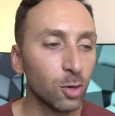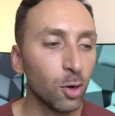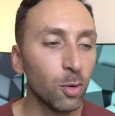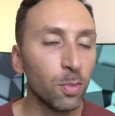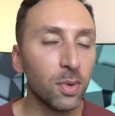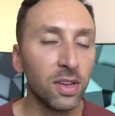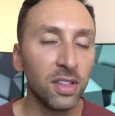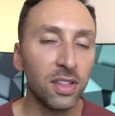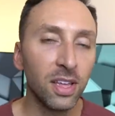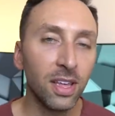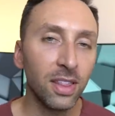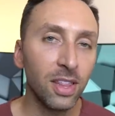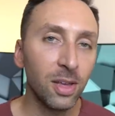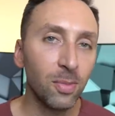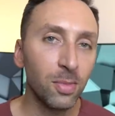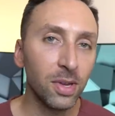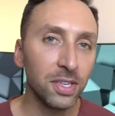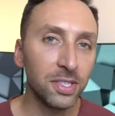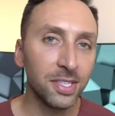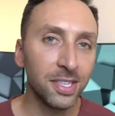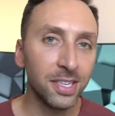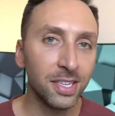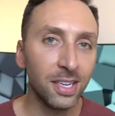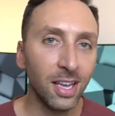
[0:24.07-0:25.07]
told me that they
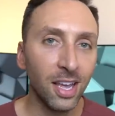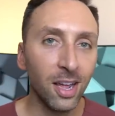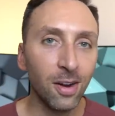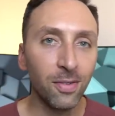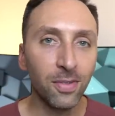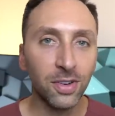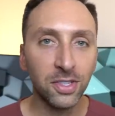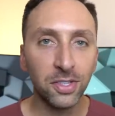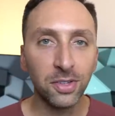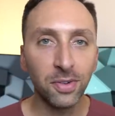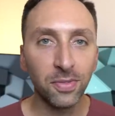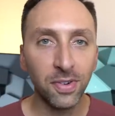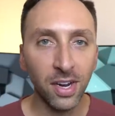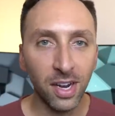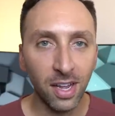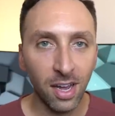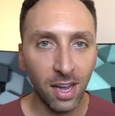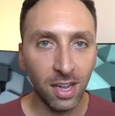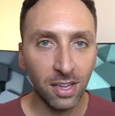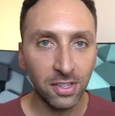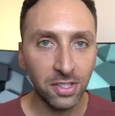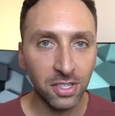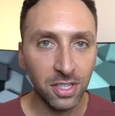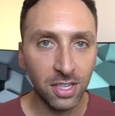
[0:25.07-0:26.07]
mentioned interventional
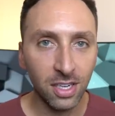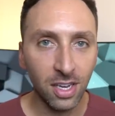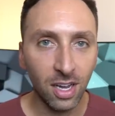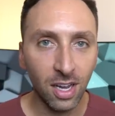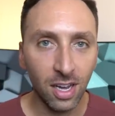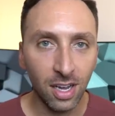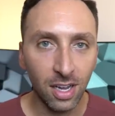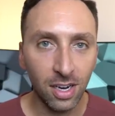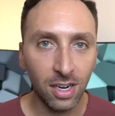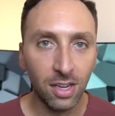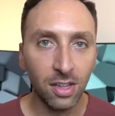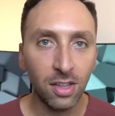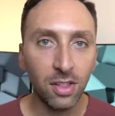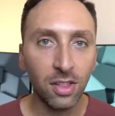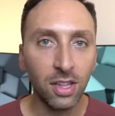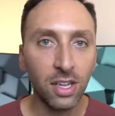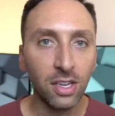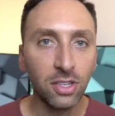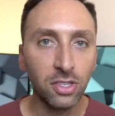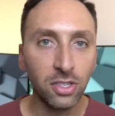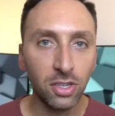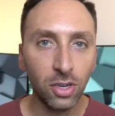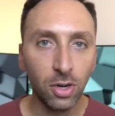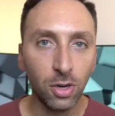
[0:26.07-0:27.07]
radiology on
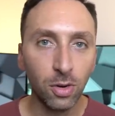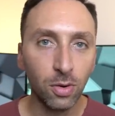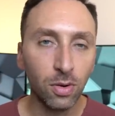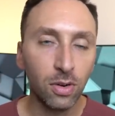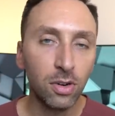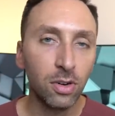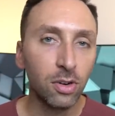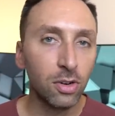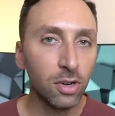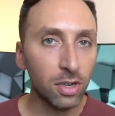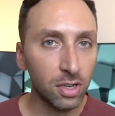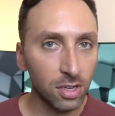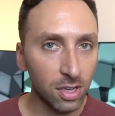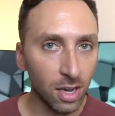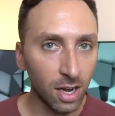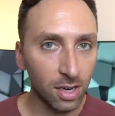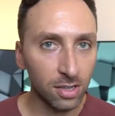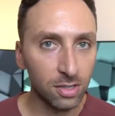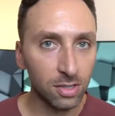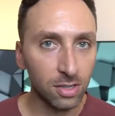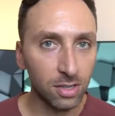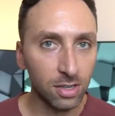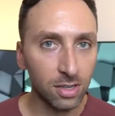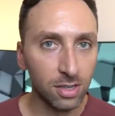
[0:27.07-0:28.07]
the show Good
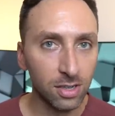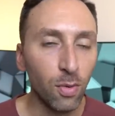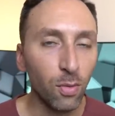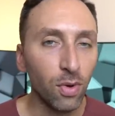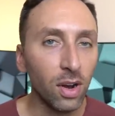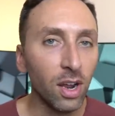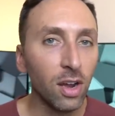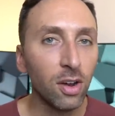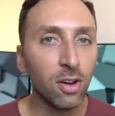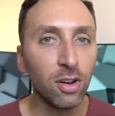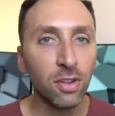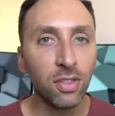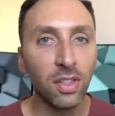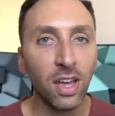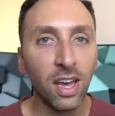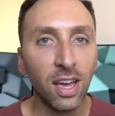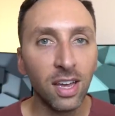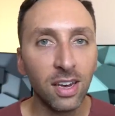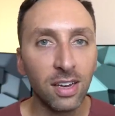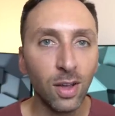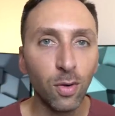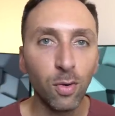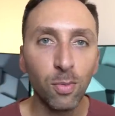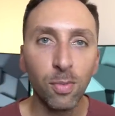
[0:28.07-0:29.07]
Doctor. And when I heard
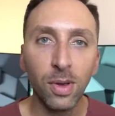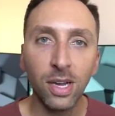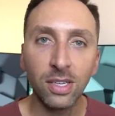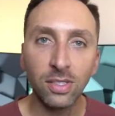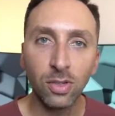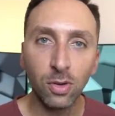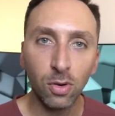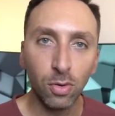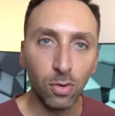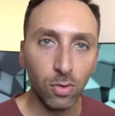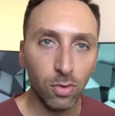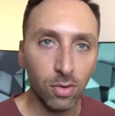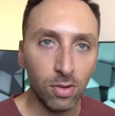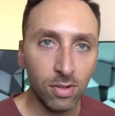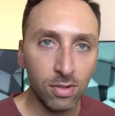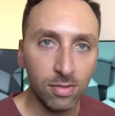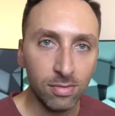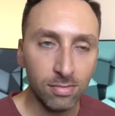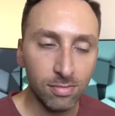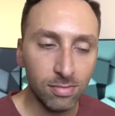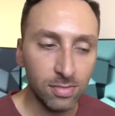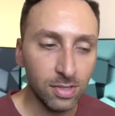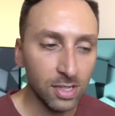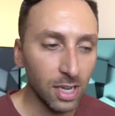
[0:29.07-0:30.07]
that, I went back to Google
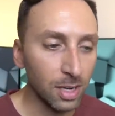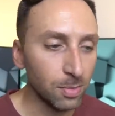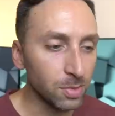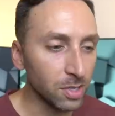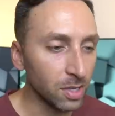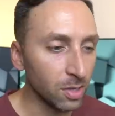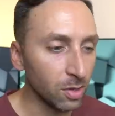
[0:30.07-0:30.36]
typed